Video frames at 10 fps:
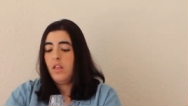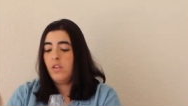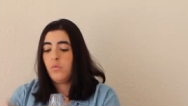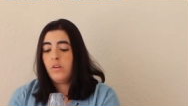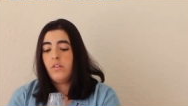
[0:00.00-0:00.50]

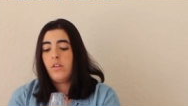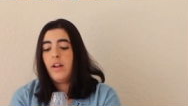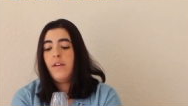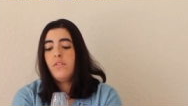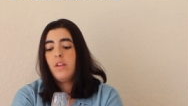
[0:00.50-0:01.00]
This one does
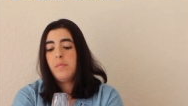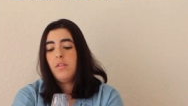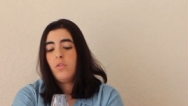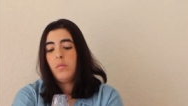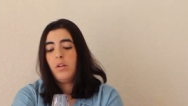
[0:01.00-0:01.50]
not have
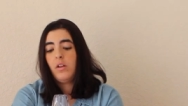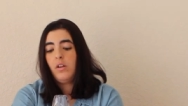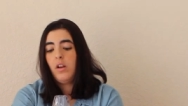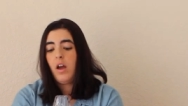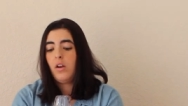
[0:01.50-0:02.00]
sediment, so I'm going
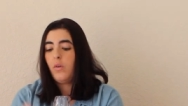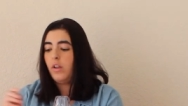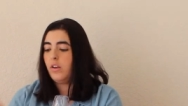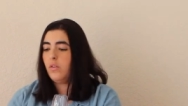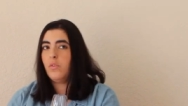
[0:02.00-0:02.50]
to not go
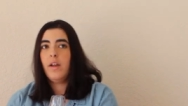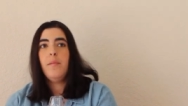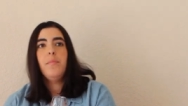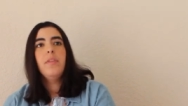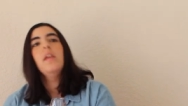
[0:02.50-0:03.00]
ahead and use that.